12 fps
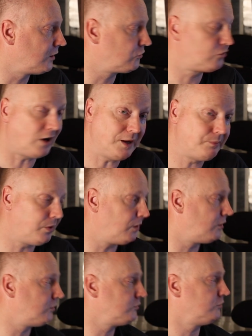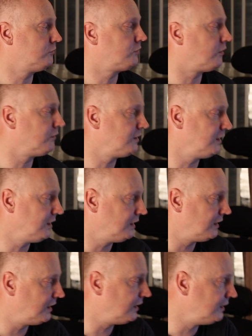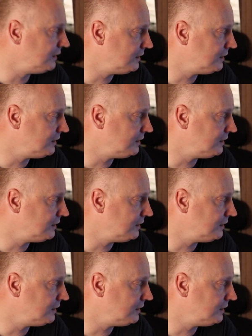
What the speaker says: tripod, you've got the